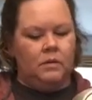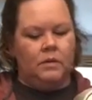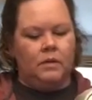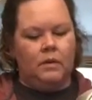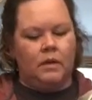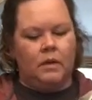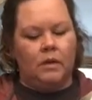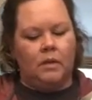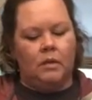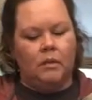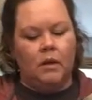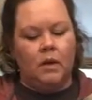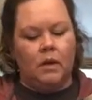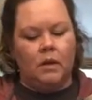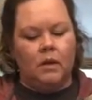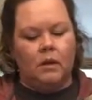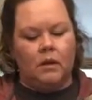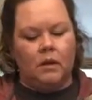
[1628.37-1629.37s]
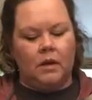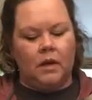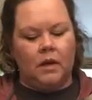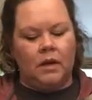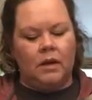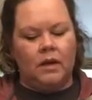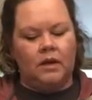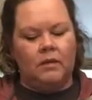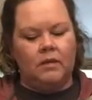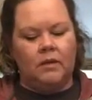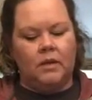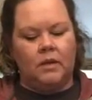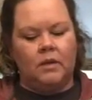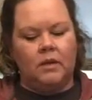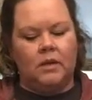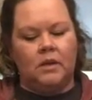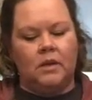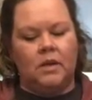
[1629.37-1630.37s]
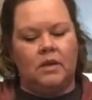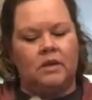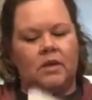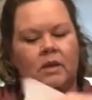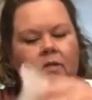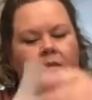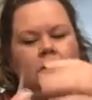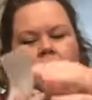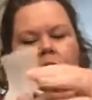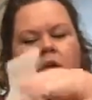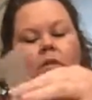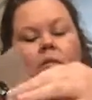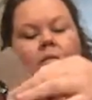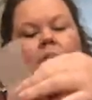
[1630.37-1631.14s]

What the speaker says: oh, look, I even did things out of order, but